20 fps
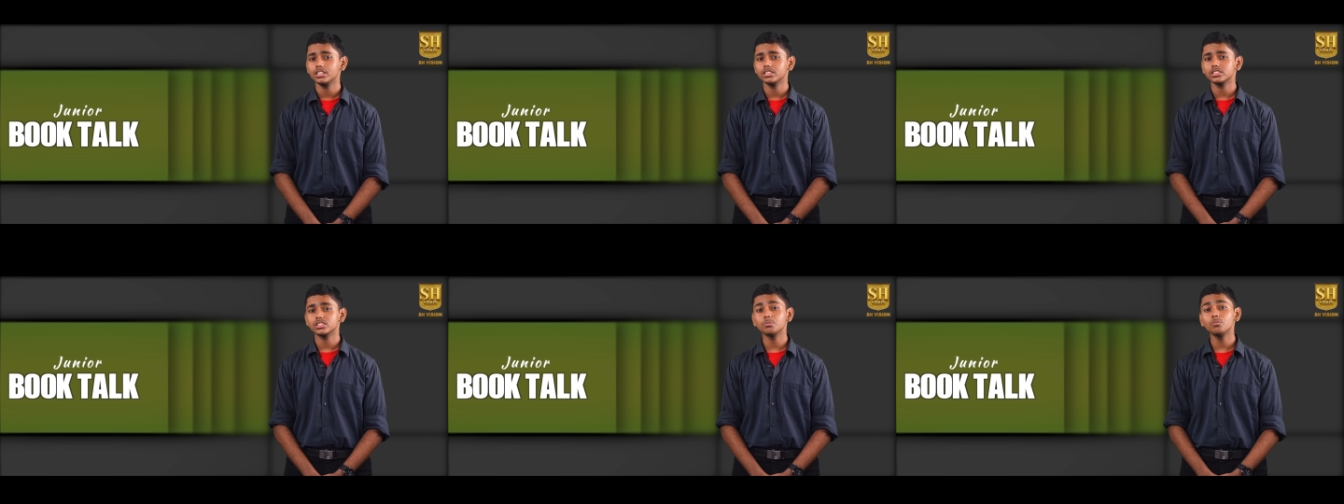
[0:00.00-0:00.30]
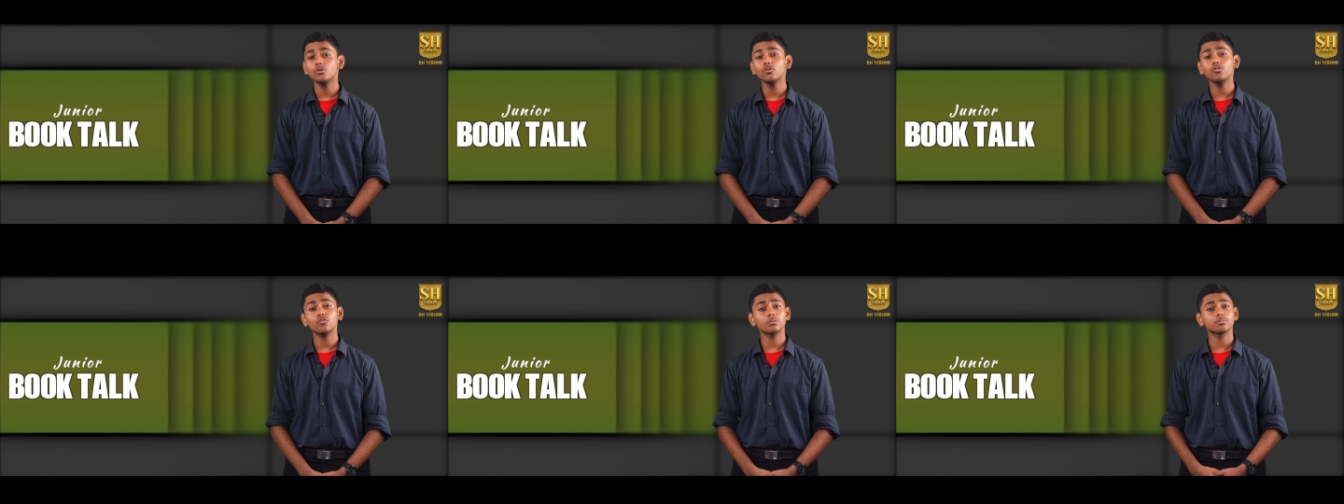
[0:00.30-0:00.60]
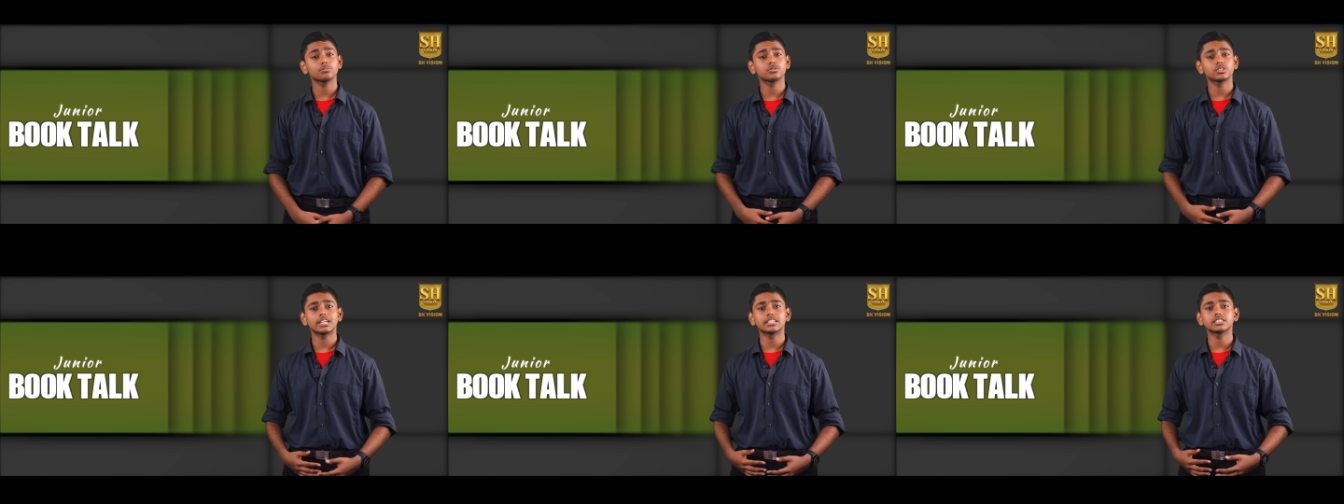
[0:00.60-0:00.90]
to move
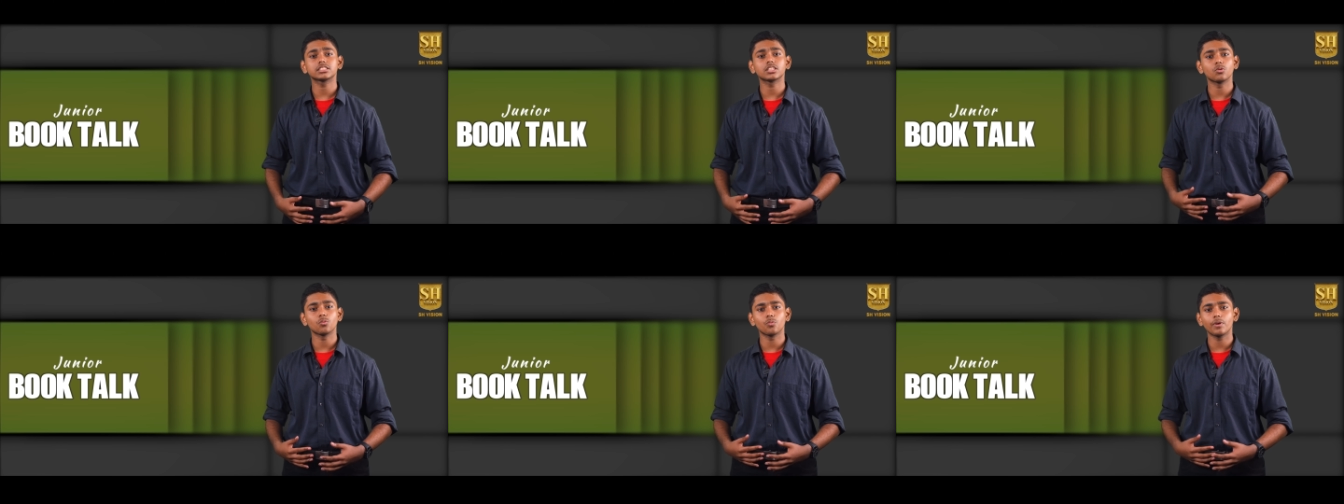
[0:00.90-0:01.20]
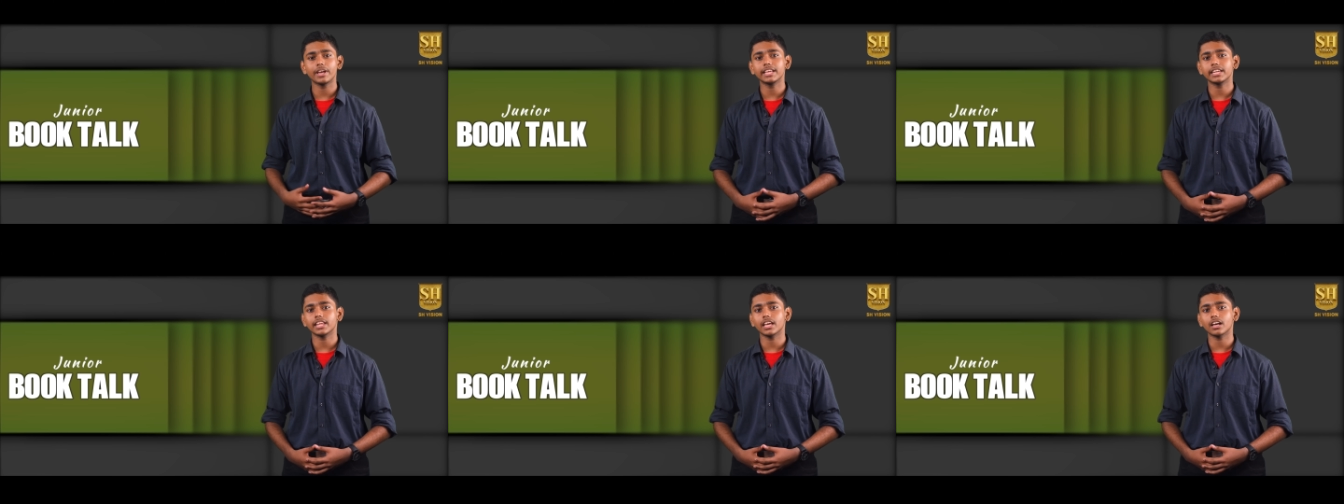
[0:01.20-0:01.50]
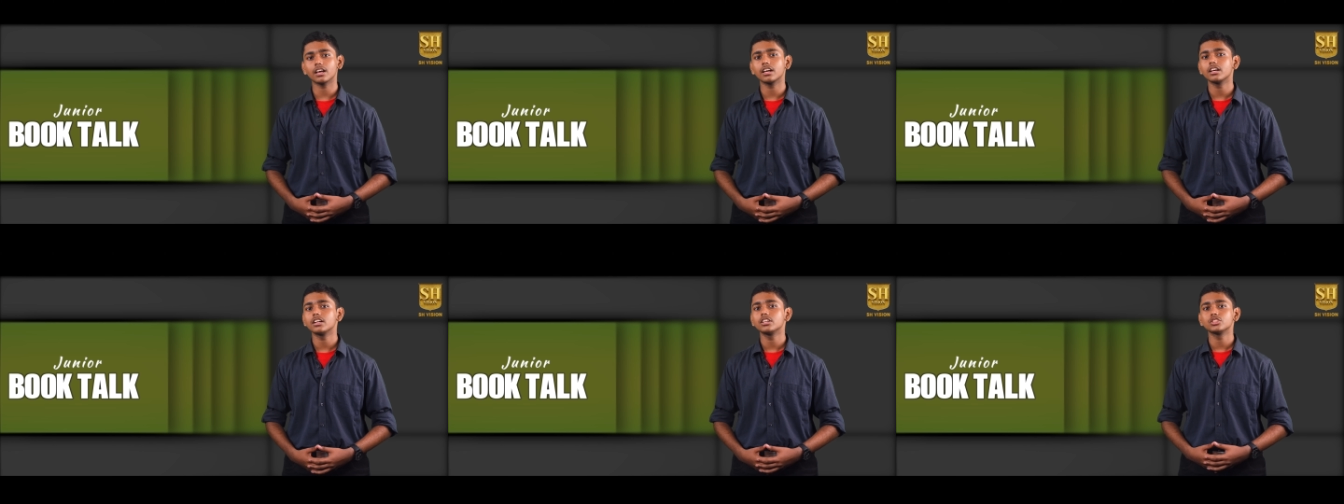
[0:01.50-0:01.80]
from
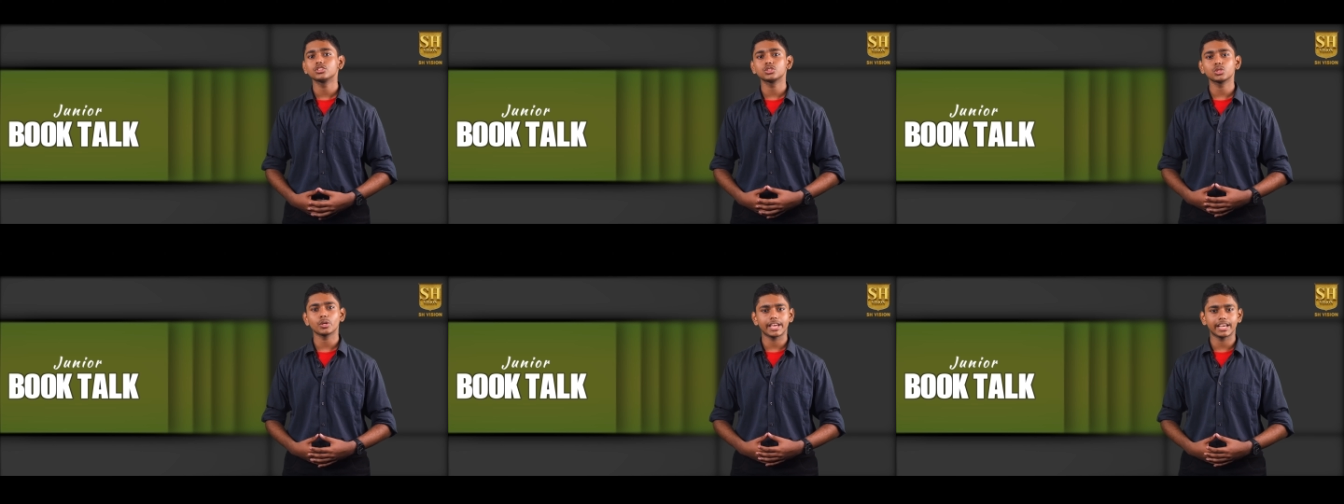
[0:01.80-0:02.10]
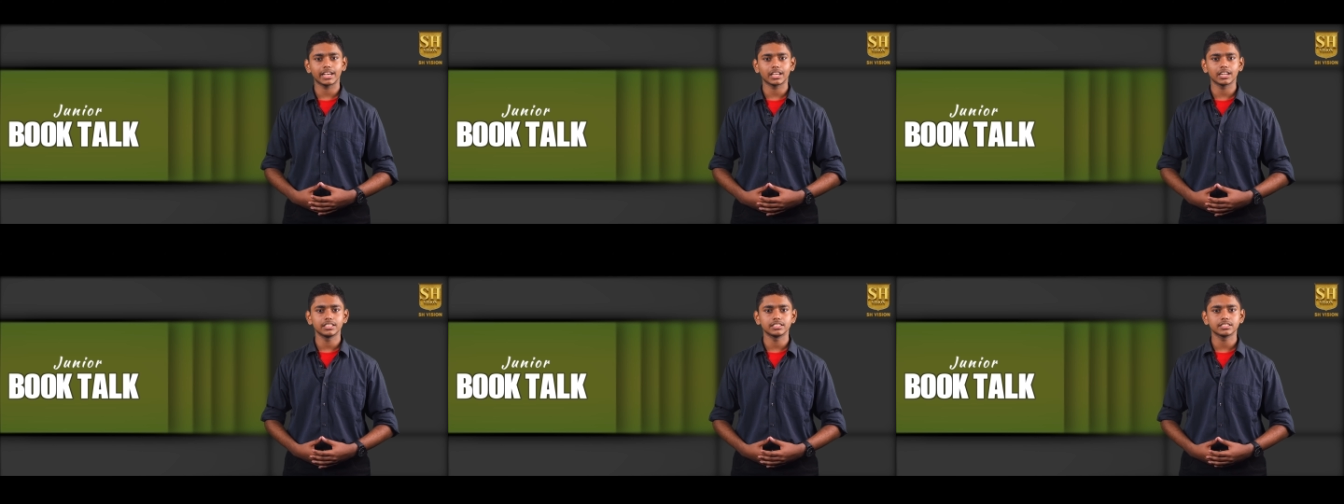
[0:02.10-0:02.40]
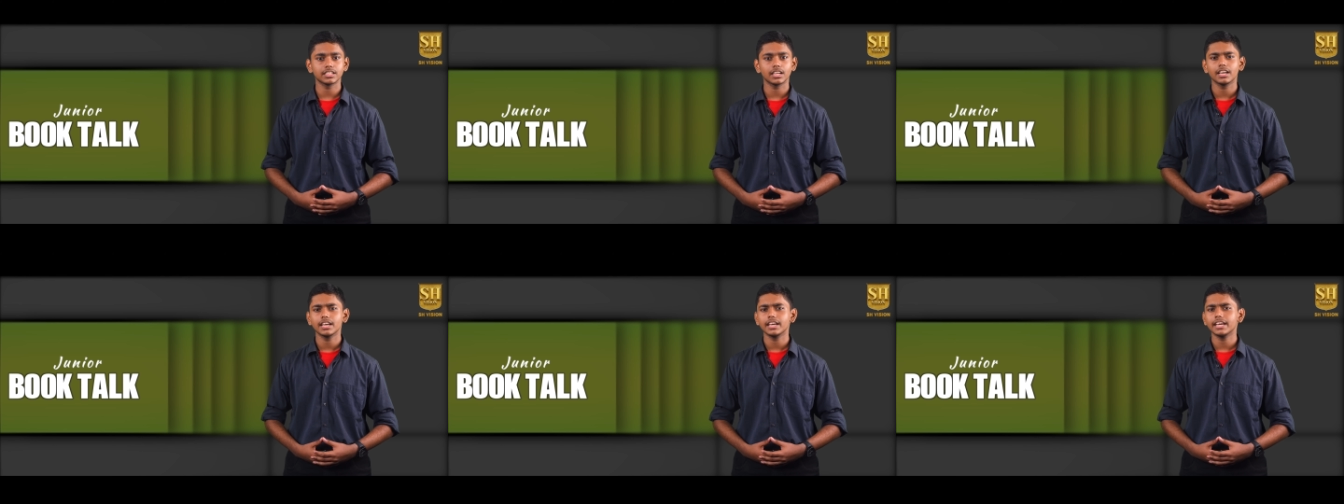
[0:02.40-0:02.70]
Transylvania to England